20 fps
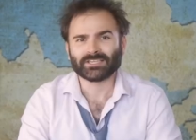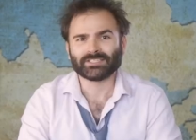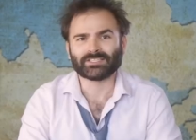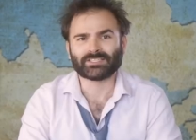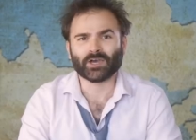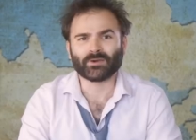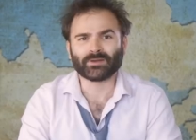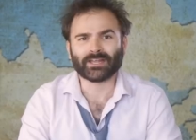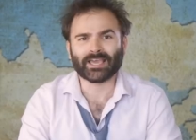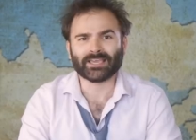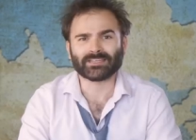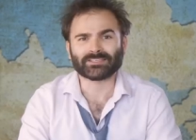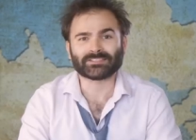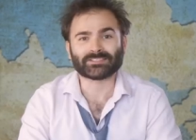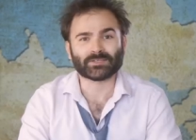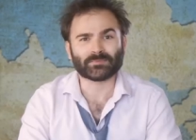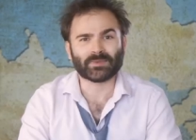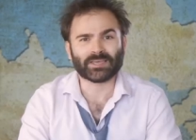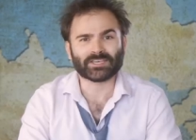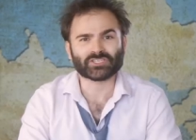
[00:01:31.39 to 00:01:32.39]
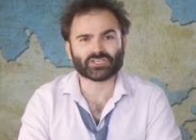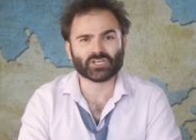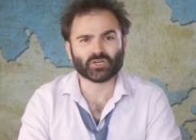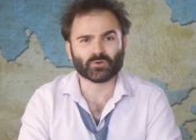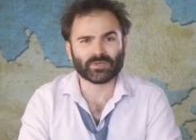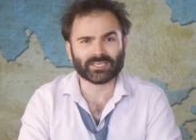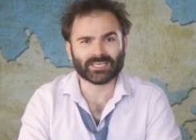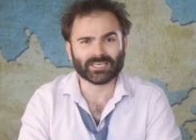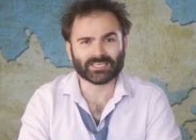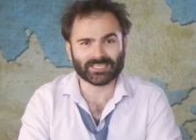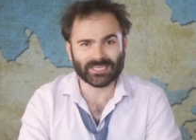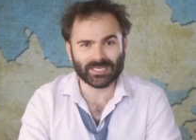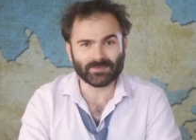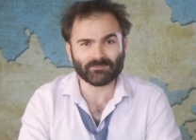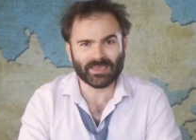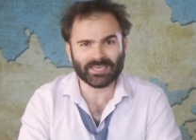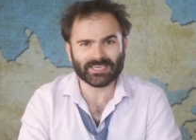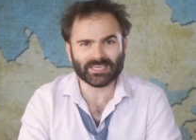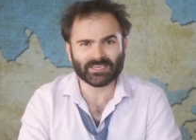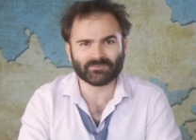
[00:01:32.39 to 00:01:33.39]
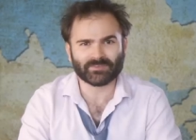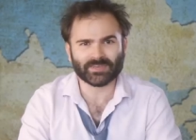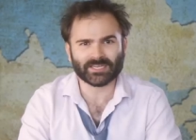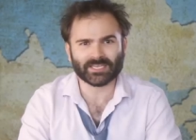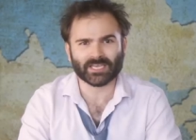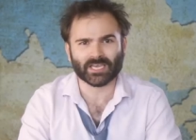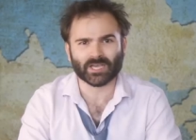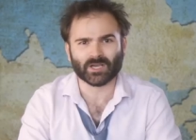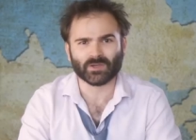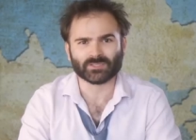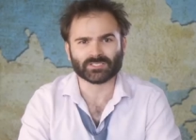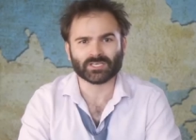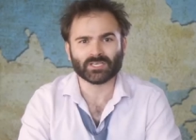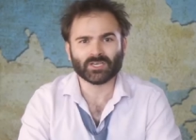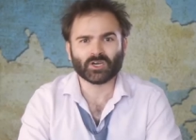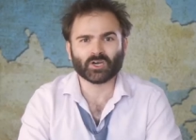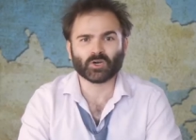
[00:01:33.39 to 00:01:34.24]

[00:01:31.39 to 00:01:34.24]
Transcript: donate to make sure we can keep making videos,